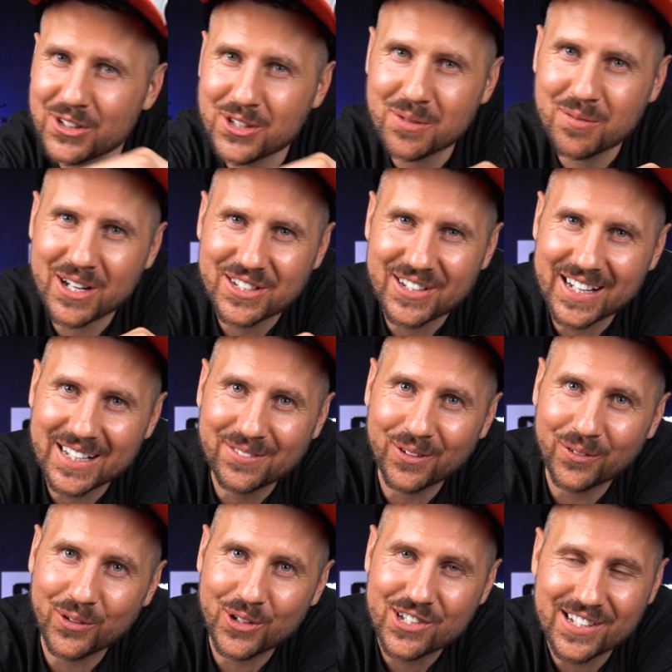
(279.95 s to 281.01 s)
you so much guys
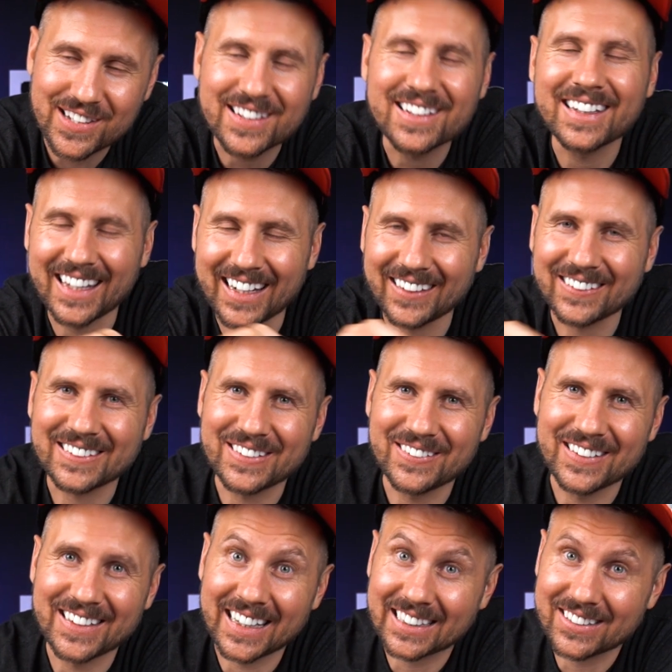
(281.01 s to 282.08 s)
for watching, and I'll see
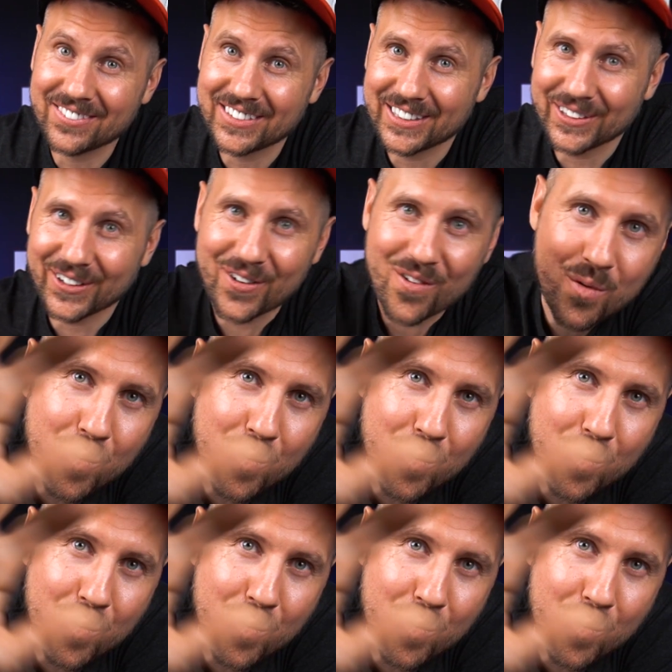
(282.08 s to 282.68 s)
you in the next video.